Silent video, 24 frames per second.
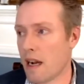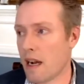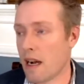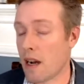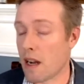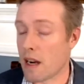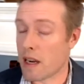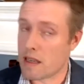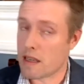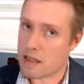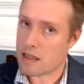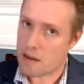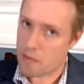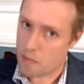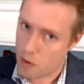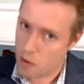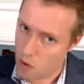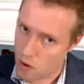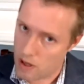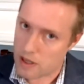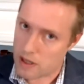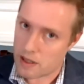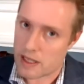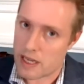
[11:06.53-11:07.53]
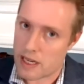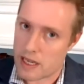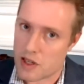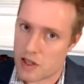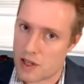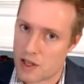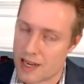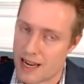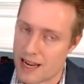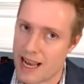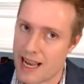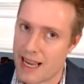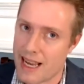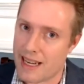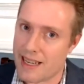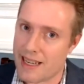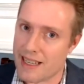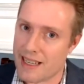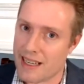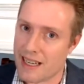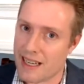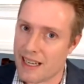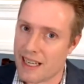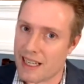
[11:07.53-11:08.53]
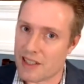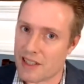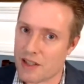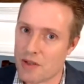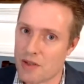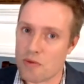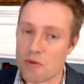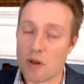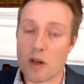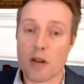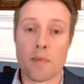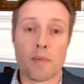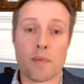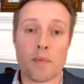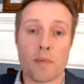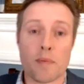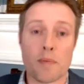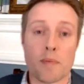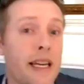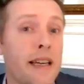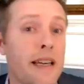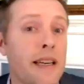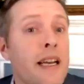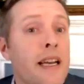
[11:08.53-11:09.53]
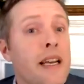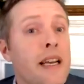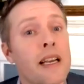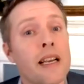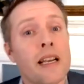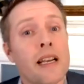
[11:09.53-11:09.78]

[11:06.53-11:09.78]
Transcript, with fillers: importantly, I should add, uh, to obtain